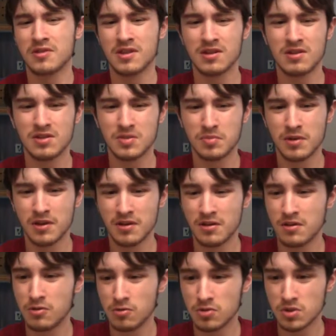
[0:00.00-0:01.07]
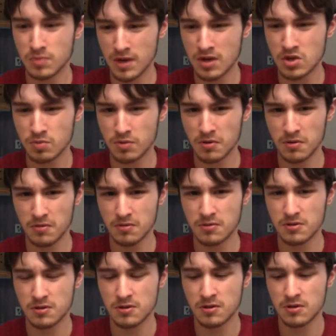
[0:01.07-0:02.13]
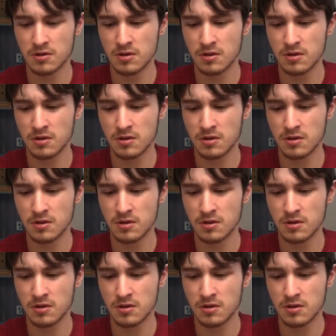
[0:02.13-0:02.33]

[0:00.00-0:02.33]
kids play the new Smash Brothers.